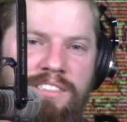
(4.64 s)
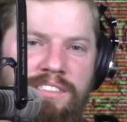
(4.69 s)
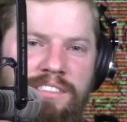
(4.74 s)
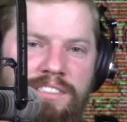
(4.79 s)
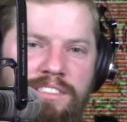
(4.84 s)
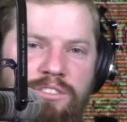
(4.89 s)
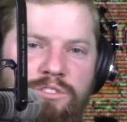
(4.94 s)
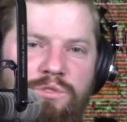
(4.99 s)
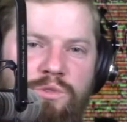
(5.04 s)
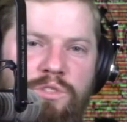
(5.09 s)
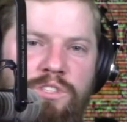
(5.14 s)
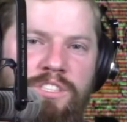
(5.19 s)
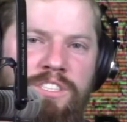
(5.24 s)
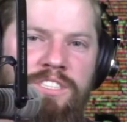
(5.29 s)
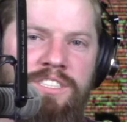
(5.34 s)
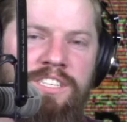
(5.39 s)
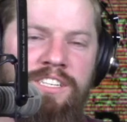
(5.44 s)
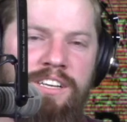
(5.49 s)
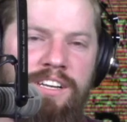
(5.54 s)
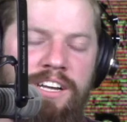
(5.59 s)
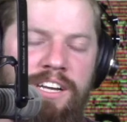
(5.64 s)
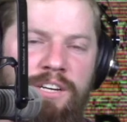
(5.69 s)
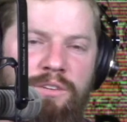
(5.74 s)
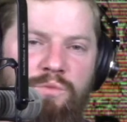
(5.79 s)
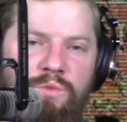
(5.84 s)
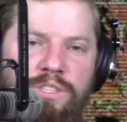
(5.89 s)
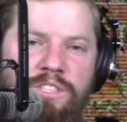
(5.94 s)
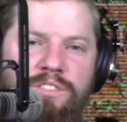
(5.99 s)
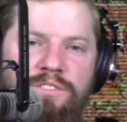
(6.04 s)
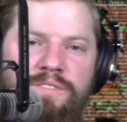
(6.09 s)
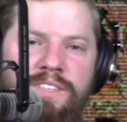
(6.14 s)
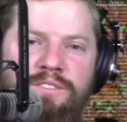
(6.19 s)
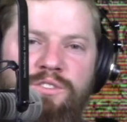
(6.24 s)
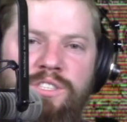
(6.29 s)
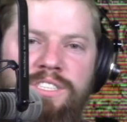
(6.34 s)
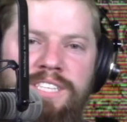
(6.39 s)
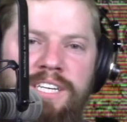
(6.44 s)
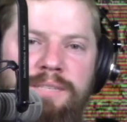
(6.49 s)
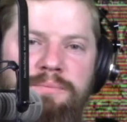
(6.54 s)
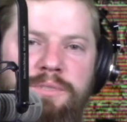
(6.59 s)
swords. What's your favorite
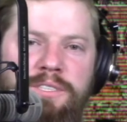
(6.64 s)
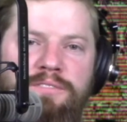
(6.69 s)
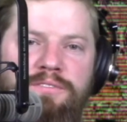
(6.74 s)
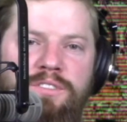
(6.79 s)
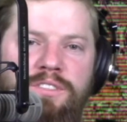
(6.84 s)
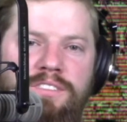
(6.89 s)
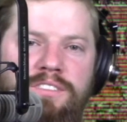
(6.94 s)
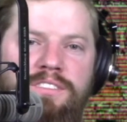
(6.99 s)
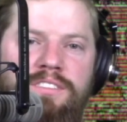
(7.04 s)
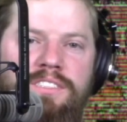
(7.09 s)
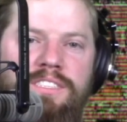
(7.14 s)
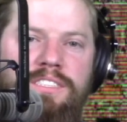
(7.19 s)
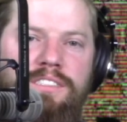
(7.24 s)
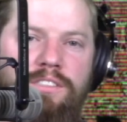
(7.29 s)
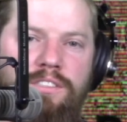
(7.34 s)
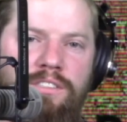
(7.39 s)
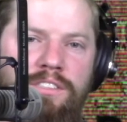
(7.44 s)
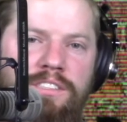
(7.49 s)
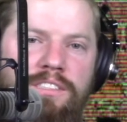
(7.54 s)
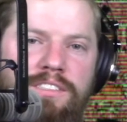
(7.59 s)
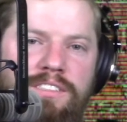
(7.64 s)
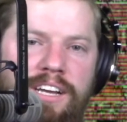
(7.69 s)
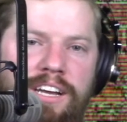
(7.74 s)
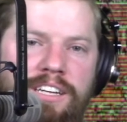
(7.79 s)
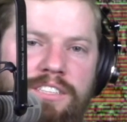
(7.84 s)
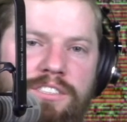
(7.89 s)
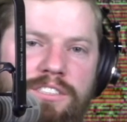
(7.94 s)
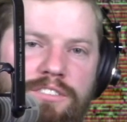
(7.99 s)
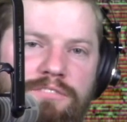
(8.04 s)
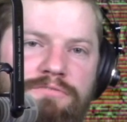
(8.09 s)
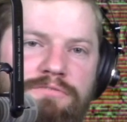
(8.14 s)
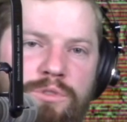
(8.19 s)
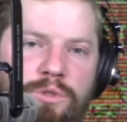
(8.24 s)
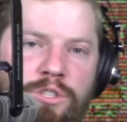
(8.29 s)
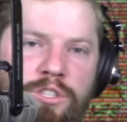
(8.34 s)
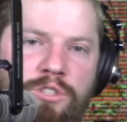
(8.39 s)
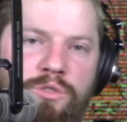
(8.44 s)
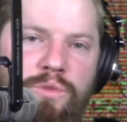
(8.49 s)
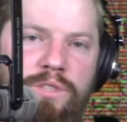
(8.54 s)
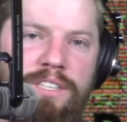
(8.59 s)
type of steel to actually
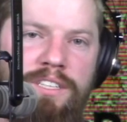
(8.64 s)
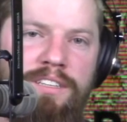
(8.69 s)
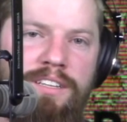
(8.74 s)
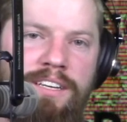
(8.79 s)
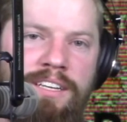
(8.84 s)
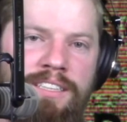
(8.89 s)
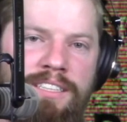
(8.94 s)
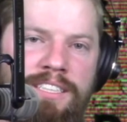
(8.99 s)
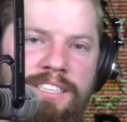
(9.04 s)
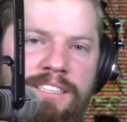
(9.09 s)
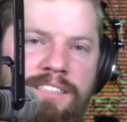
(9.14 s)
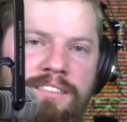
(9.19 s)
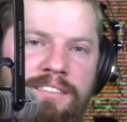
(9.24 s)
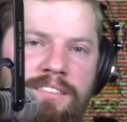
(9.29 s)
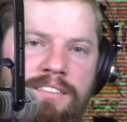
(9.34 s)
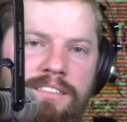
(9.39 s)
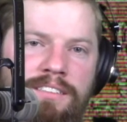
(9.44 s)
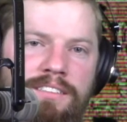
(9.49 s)
forge with, and then